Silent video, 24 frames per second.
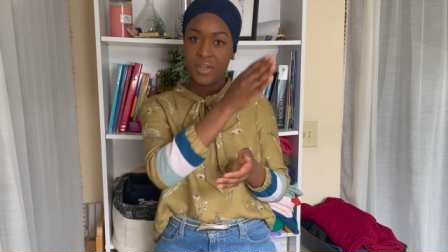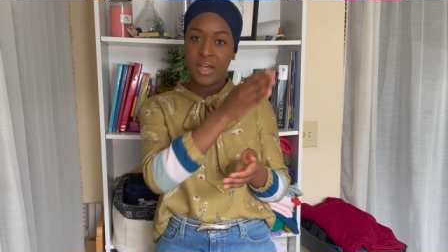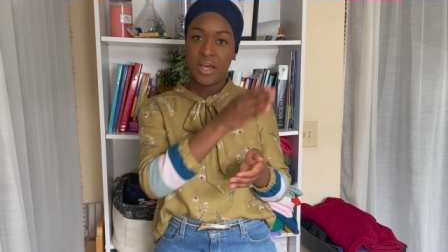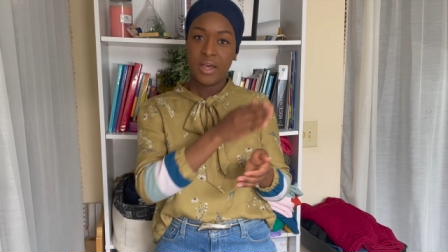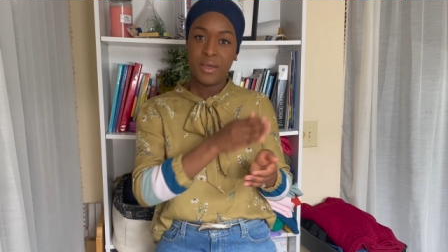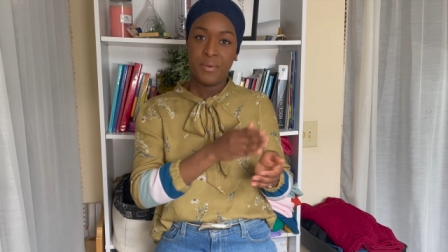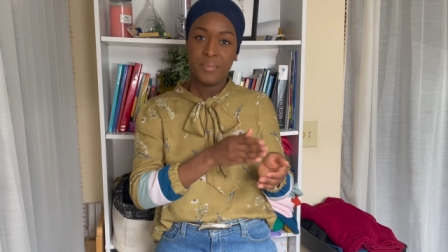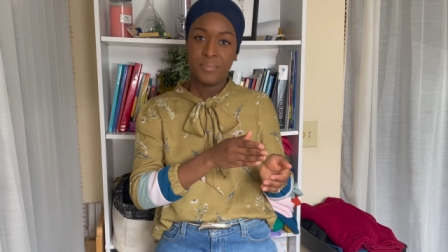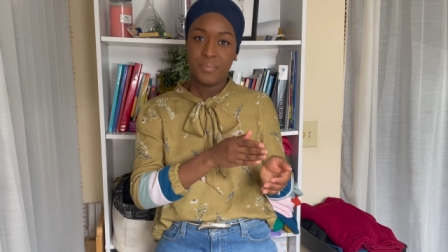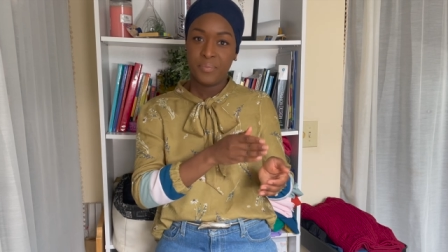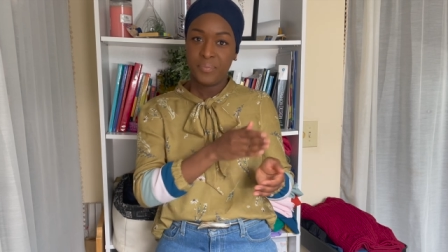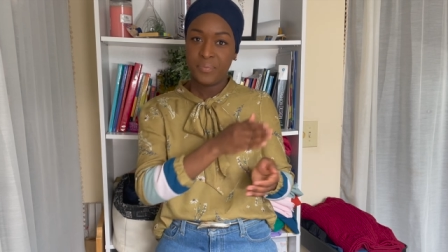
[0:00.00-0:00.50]

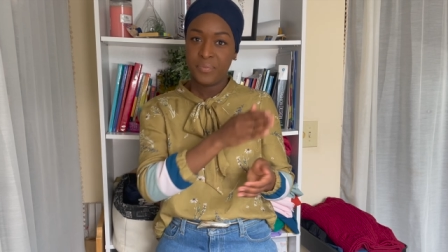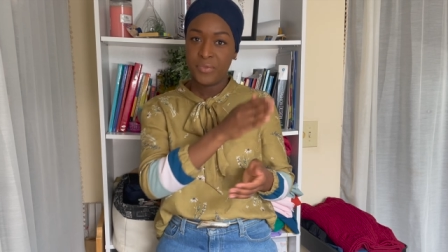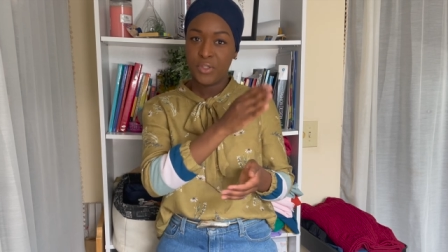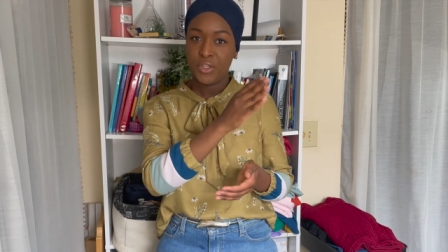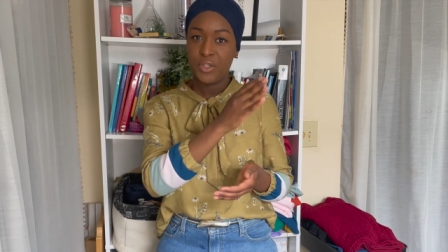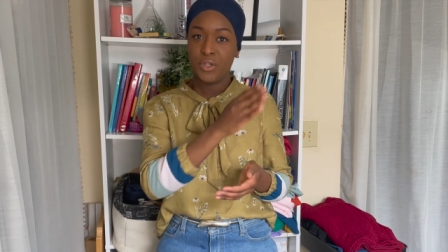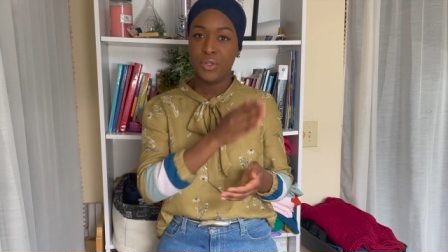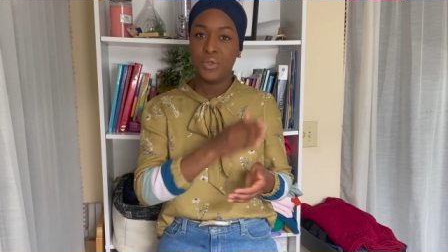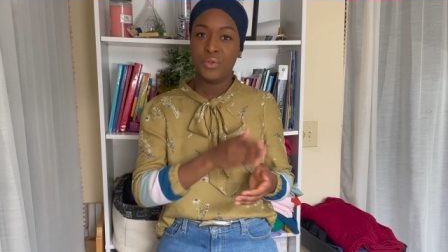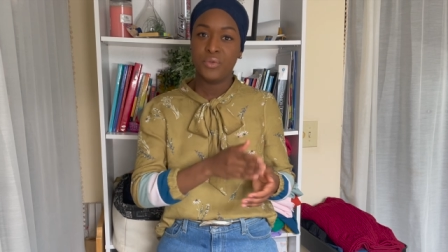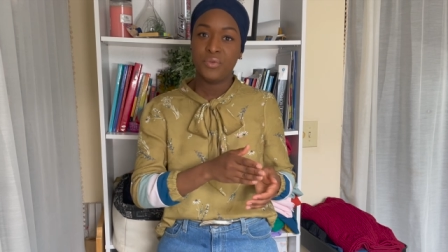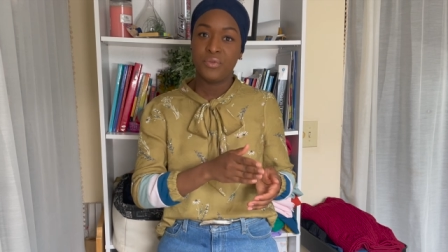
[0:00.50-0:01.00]
um,
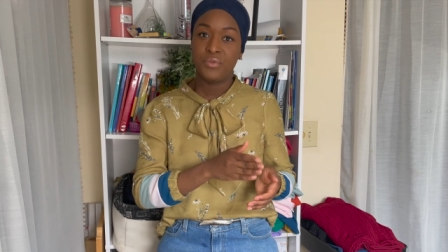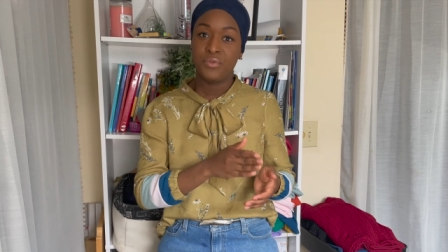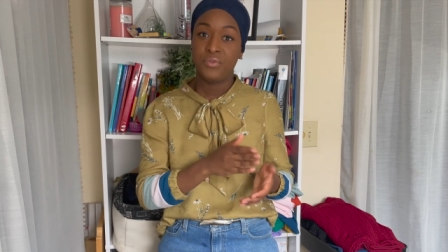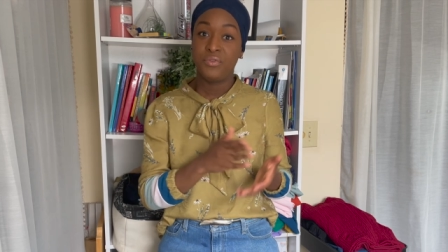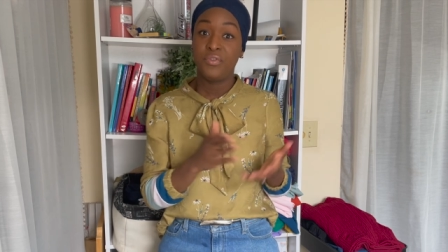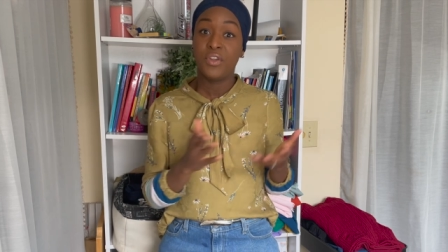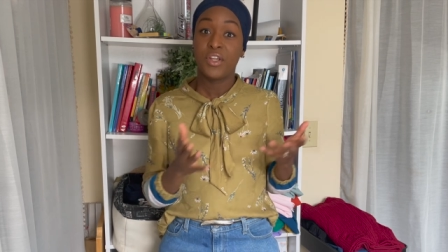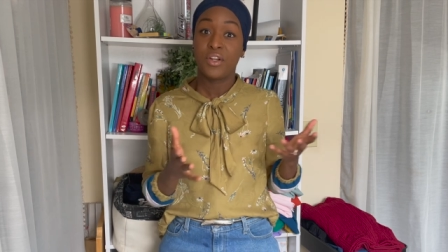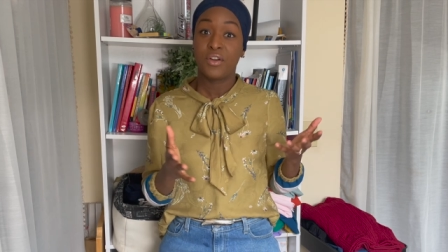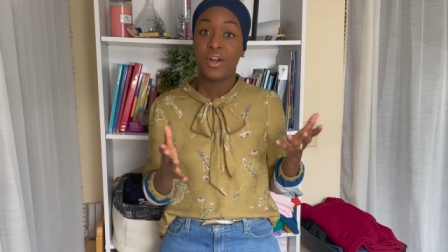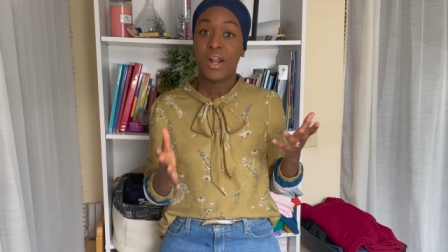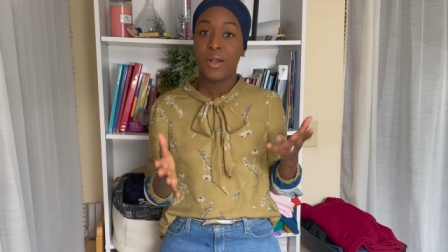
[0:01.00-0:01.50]
you know,
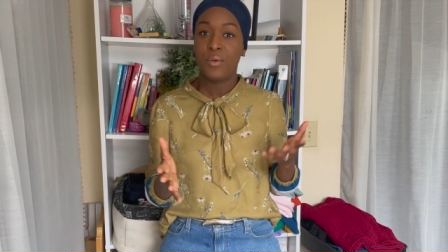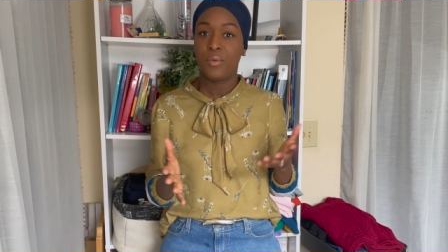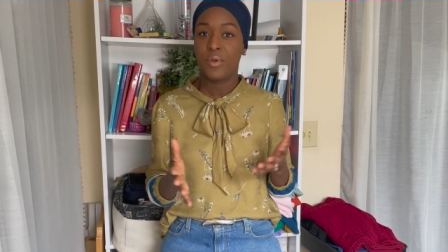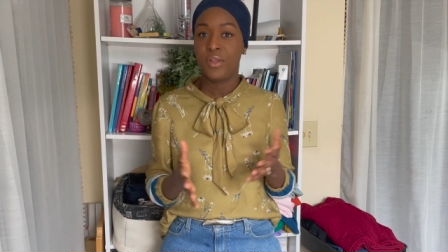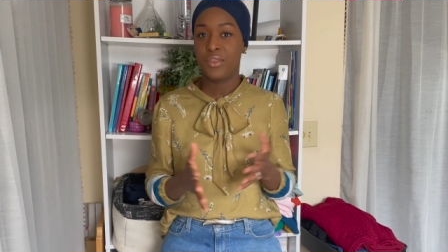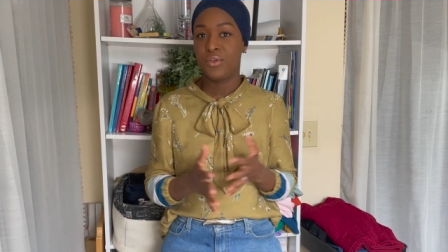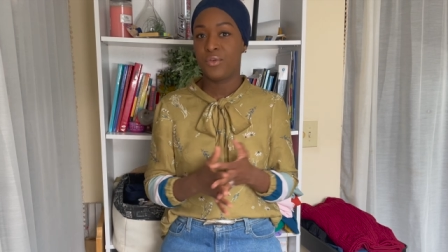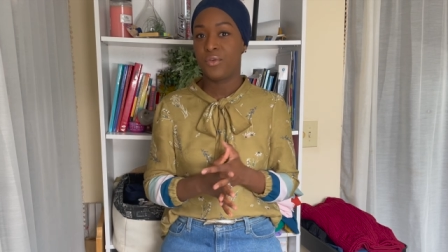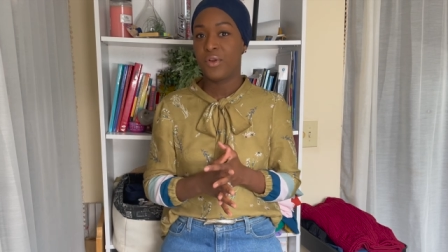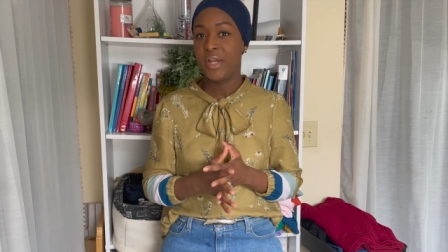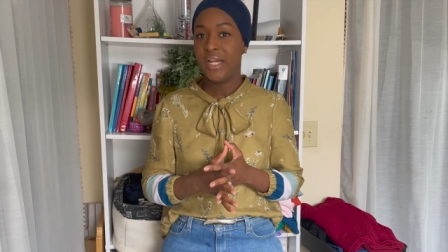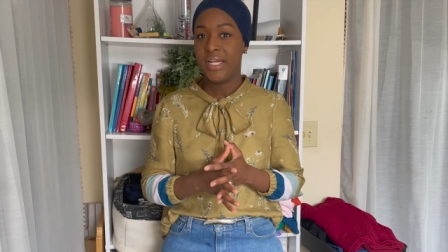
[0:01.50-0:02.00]
figure out where
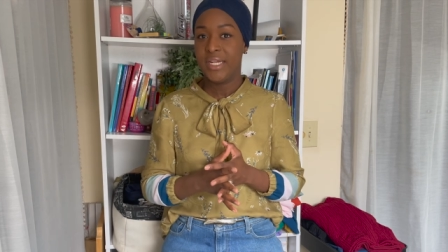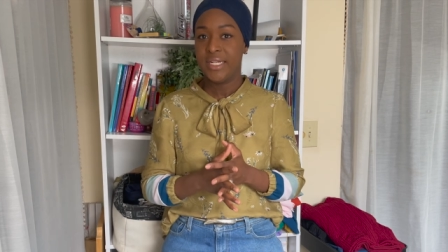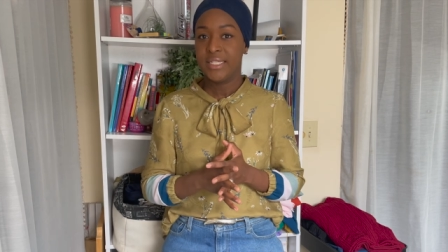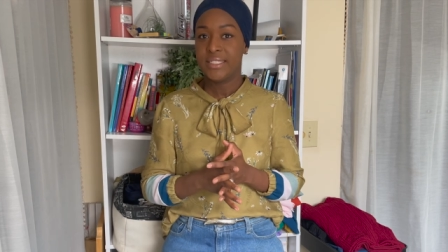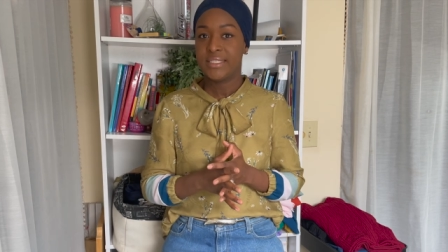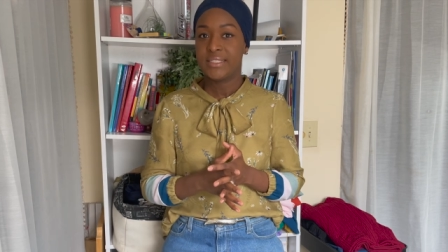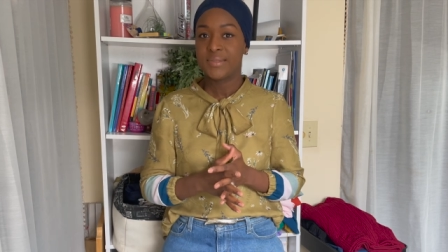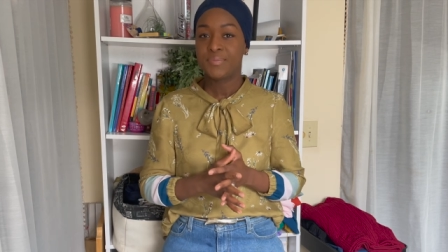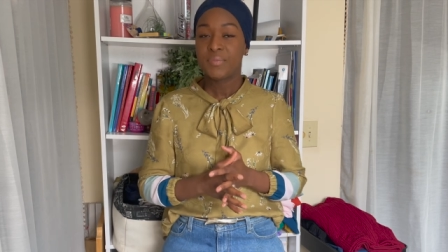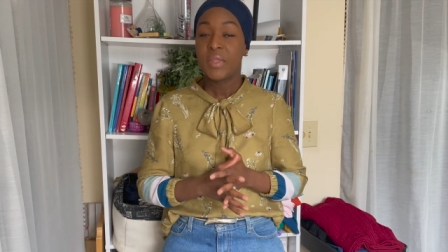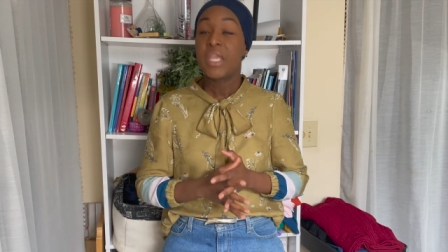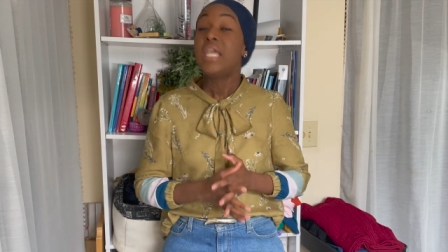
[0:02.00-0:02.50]
the grain
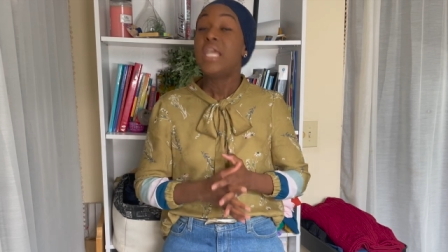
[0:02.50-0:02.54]
is.